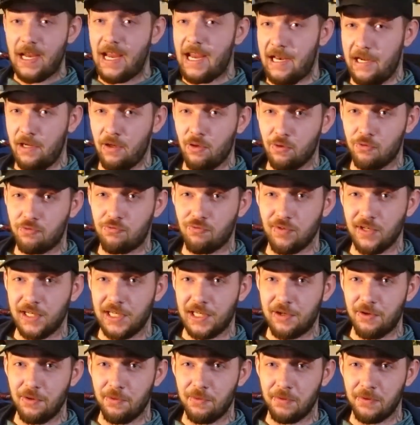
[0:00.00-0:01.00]
it looks
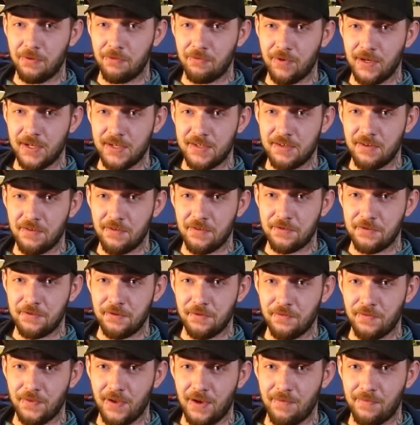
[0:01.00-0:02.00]
really cool with the rest of the
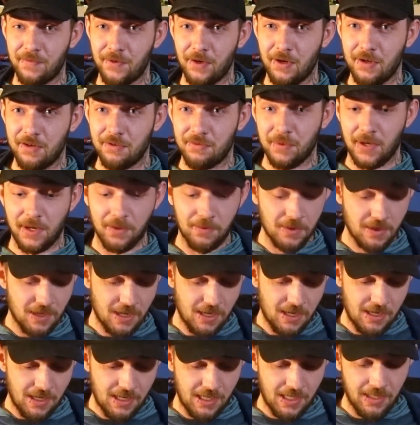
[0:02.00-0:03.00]
stuff that I've got as well,
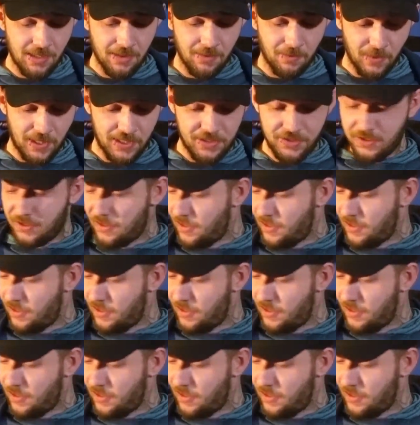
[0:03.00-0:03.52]
which